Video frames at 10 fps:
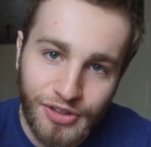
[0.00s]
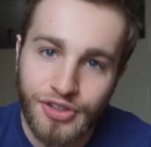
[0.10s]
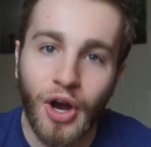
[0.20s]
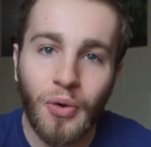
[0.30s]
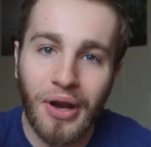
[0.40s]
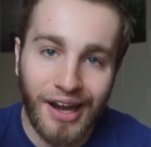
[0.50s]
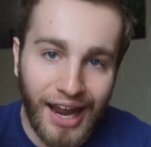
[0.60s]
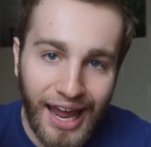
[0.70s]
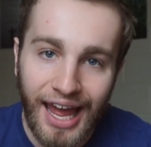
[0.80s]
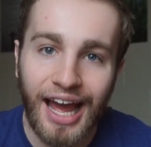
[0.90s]
don't
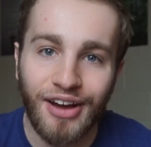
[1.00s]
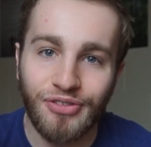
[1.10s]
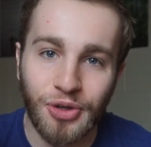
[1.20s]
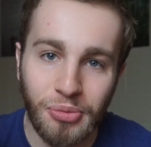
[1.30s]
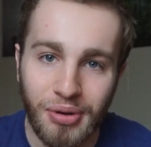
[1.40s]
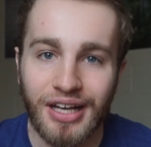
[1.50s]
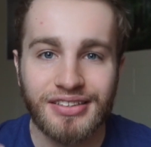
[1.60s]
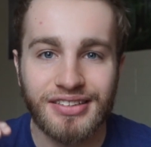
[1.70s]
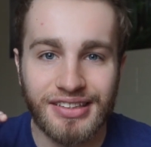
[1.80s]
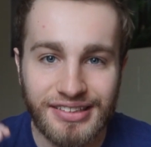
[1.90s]
have your
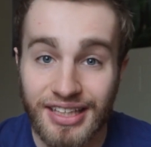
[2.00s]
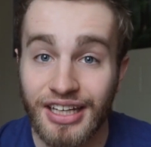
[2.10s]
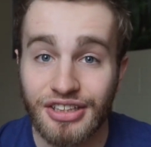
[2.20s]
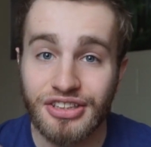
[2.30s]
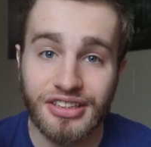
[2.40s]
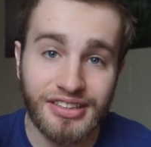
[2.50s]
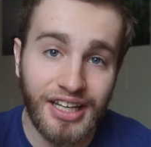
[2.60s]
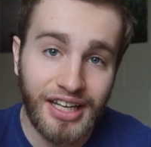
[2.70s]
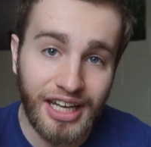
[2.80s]
best intentions